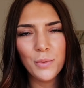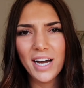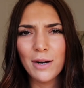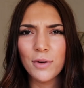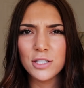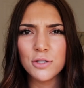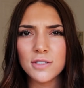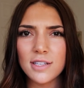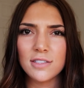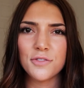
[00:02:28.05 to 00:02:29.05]
We kind of want to
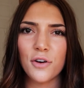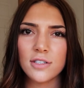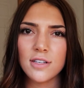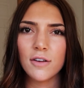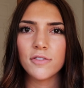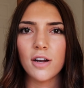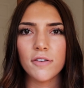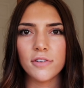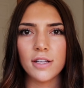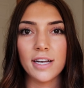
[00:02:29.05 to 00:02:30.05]
choose things for ourselves and
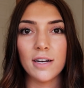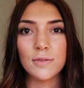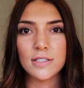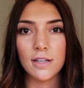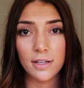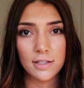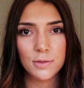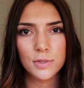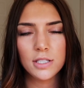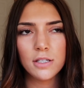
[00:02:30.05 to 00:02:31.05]
not feel like anyone's telling
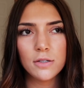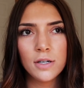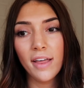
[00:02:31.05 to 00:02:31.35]
us what to do.